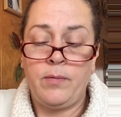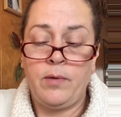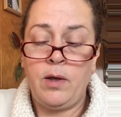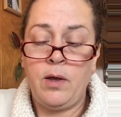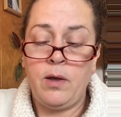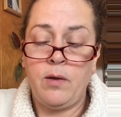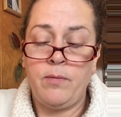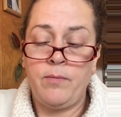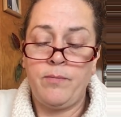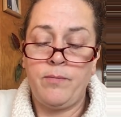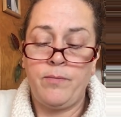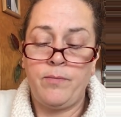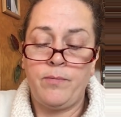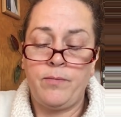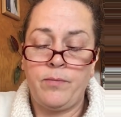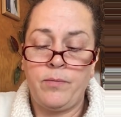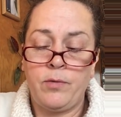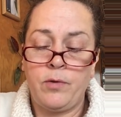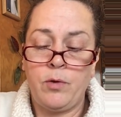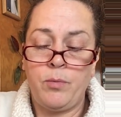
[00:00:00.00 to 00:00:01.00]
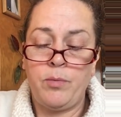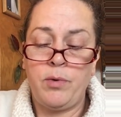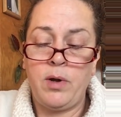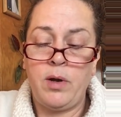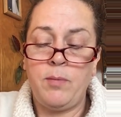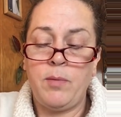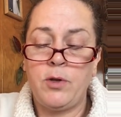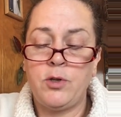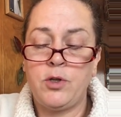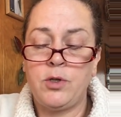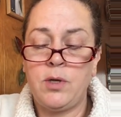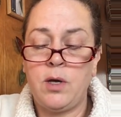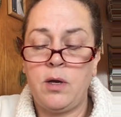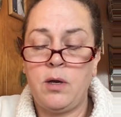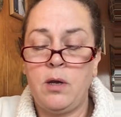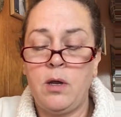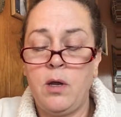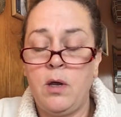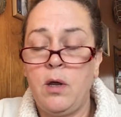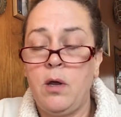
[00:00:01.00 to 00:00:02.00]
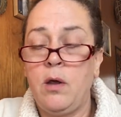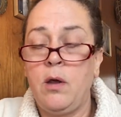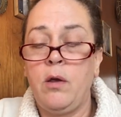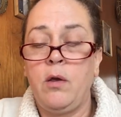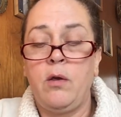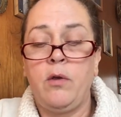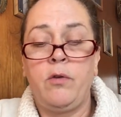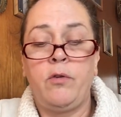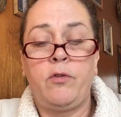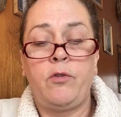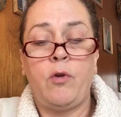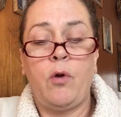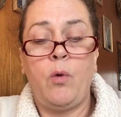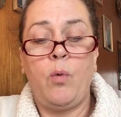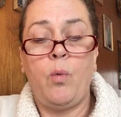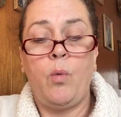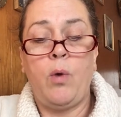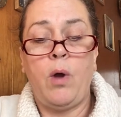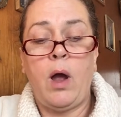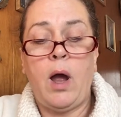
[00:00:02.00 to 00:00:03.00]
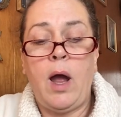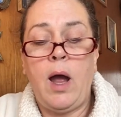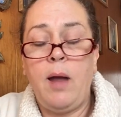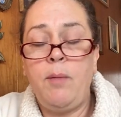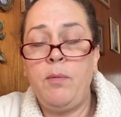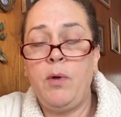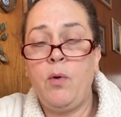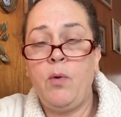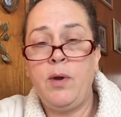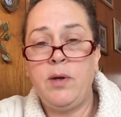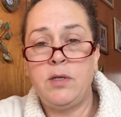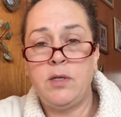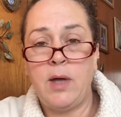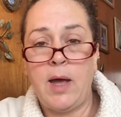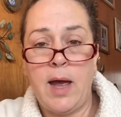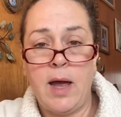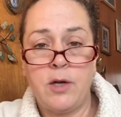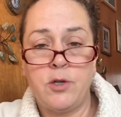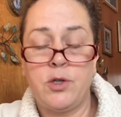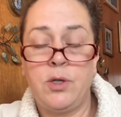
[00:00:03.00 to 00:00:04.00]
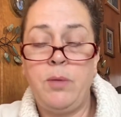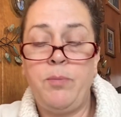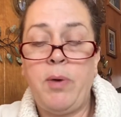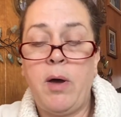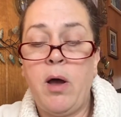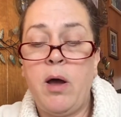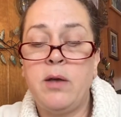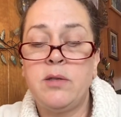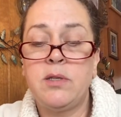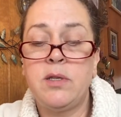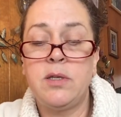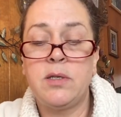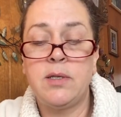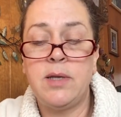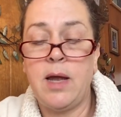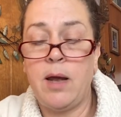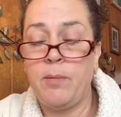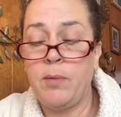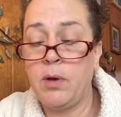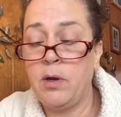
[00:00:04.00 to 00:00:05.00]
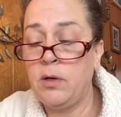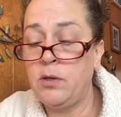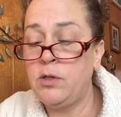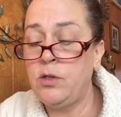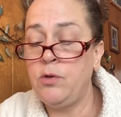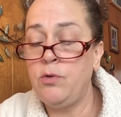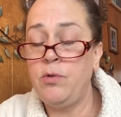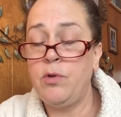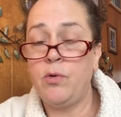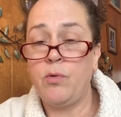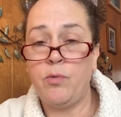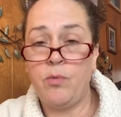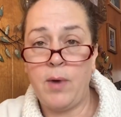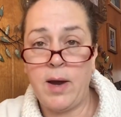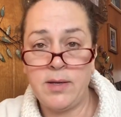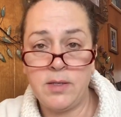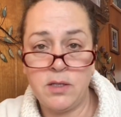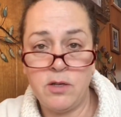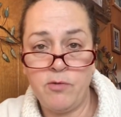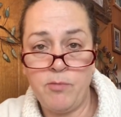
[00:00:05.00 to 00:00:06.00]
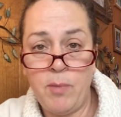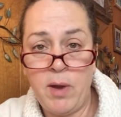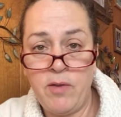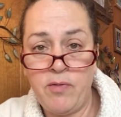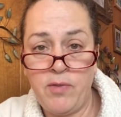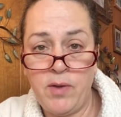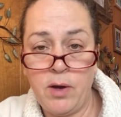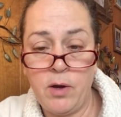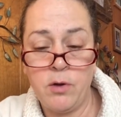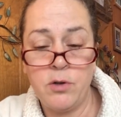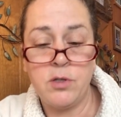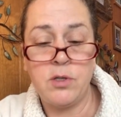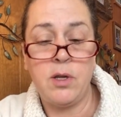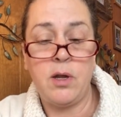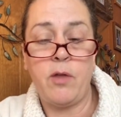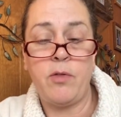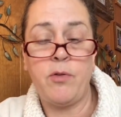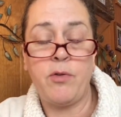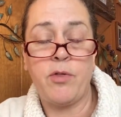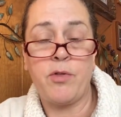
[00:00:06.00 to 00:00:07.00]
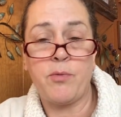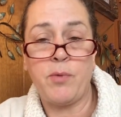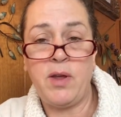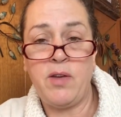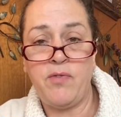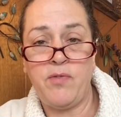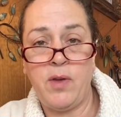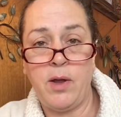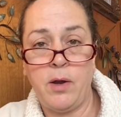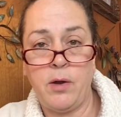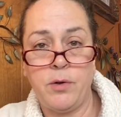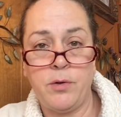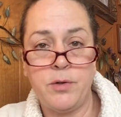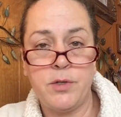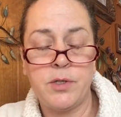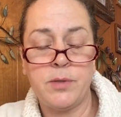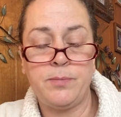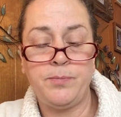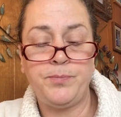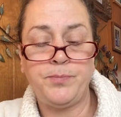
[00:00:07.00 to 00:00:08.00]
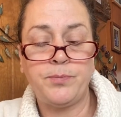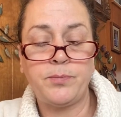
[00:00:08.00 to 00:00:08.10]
Yeah, they're pretty much done. So I'm going to actually pause this now. I'm going to do the rest of my fingers, the other 3 fingers,